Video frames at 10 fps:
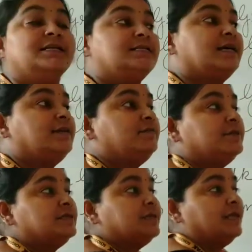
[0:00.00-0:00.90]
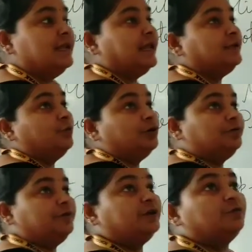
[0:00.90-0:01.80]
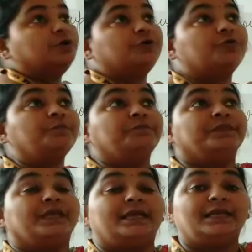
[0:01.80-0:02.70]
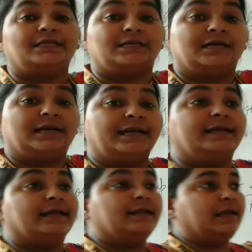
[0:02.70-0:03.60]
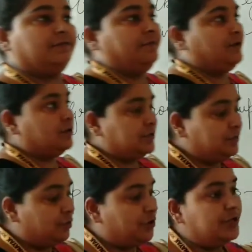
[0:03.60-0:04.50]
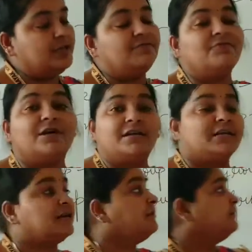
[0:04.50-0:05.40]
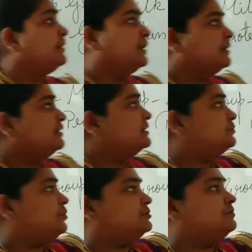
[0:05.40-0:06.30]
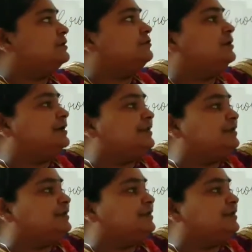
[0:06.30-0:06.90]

Cell is like what we are going to eat in daily life, because in morning if you are taking, then it's possible you can